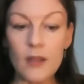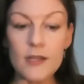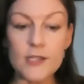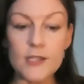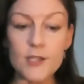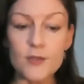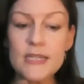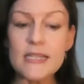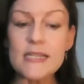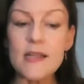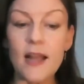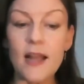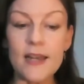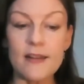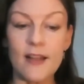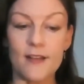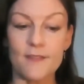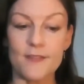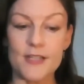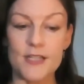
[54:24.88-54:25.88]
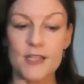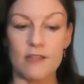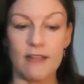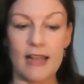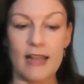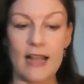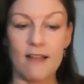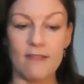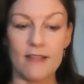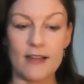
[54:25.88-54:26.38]
So this kind of covers
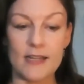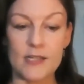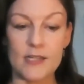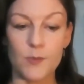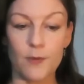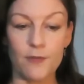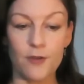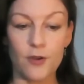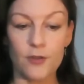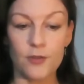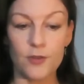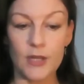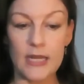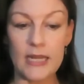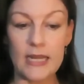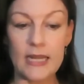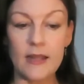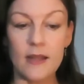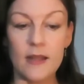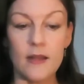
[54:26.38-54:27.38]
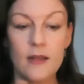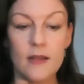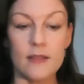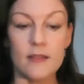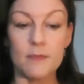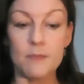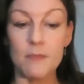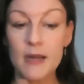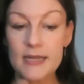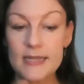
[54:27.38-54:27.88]
3 areas. We've got the
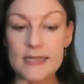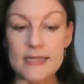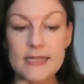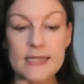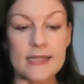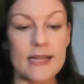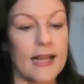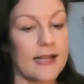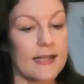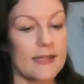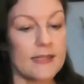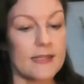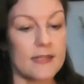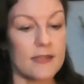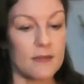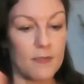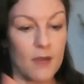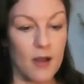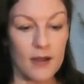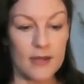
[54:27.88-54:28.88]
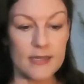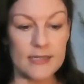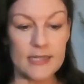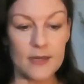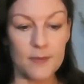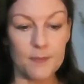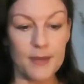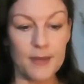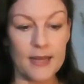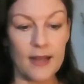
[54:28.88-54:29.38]
mindset, the
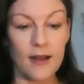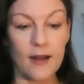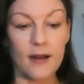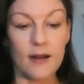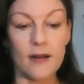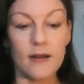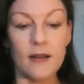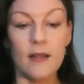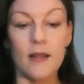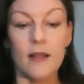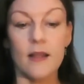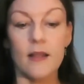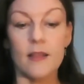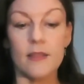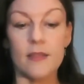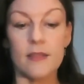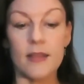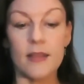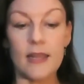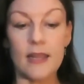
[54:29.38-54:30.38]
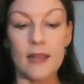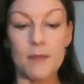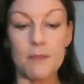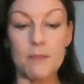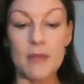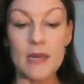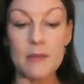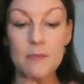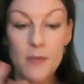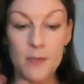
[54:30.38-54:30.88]
marketing and PR, the
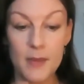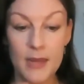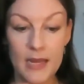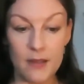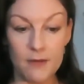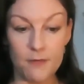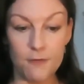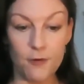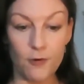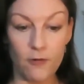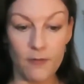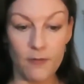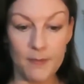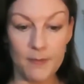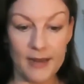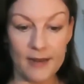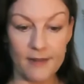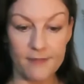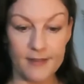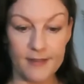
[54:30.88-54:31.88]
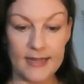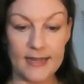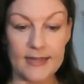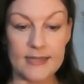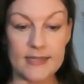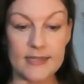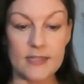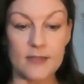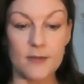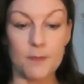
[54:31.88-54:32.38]
minimum income floor and
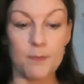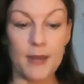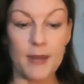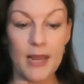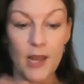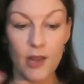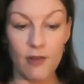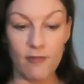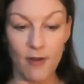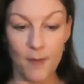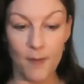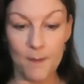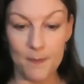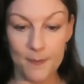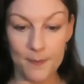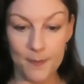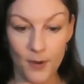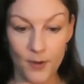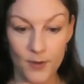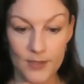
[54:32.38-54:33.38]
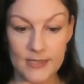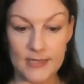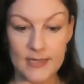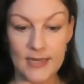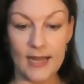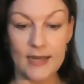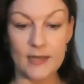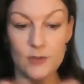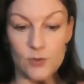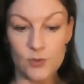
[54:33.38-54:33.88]
benefits, being your own boss,
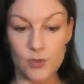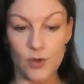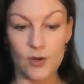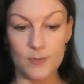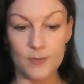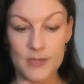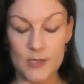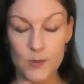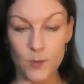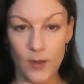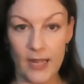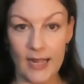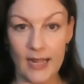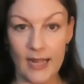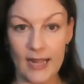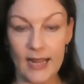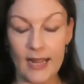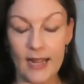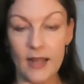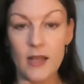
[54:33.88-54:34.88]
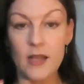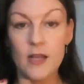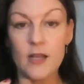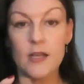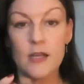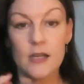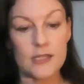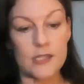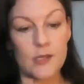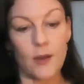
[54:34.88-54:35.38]
and autonomous working.
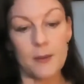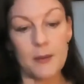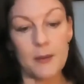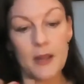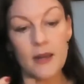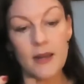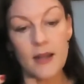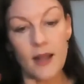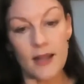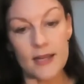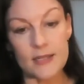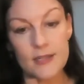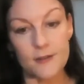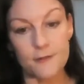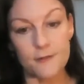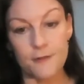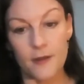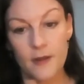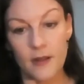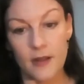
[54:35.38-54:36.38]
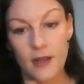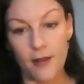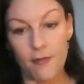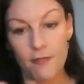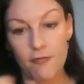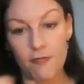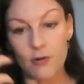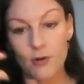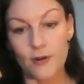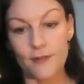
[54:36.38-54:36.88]
So I'm going to kind of
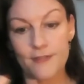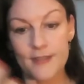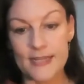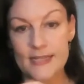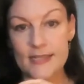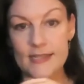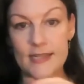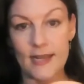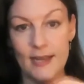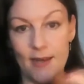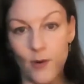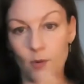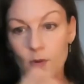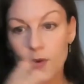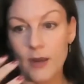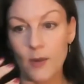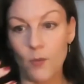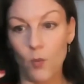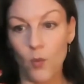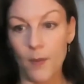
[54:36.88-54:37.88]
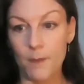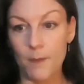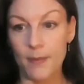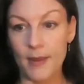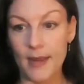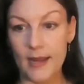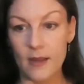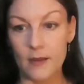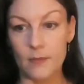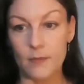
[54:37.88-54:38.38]
cover all of this in one
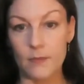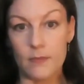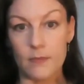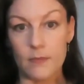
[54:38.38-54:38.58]
big